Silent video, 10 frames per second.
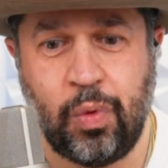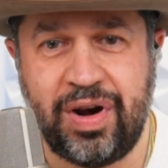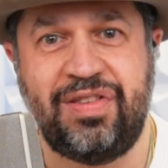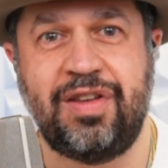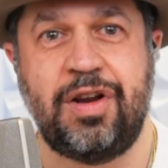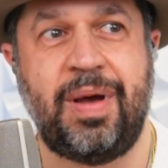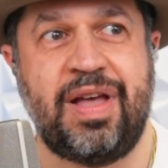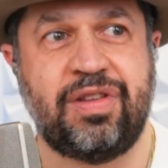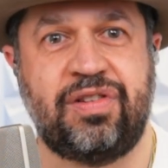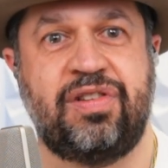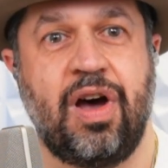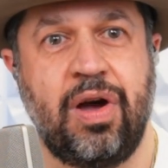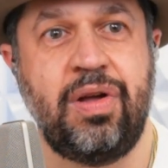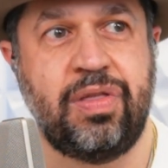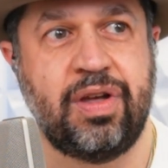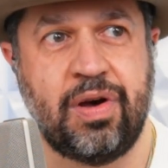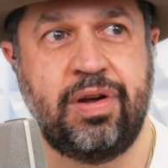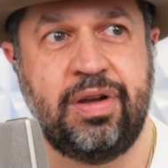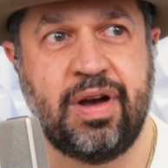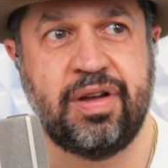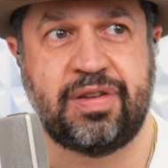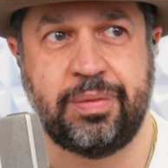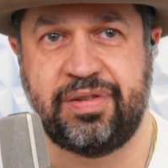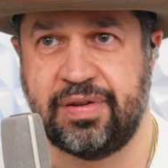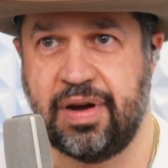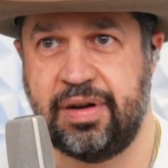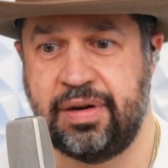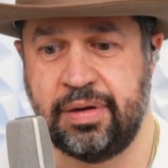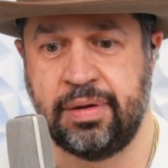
is it about the show that got you guys so excited?